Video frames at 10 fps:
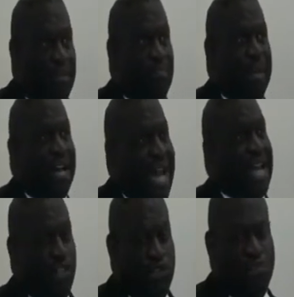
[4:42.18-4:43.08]
about
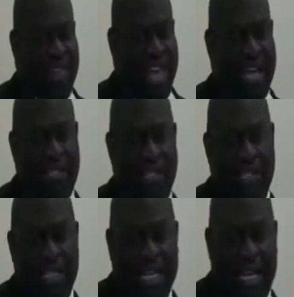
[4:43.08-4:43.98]
how to do that.
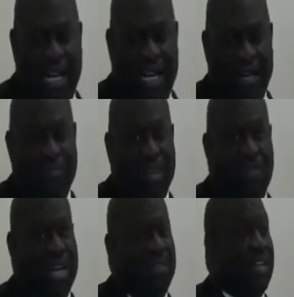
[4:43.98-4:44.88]

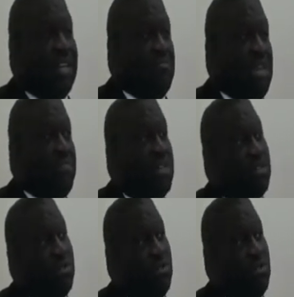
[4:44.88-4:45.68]
We have a commitment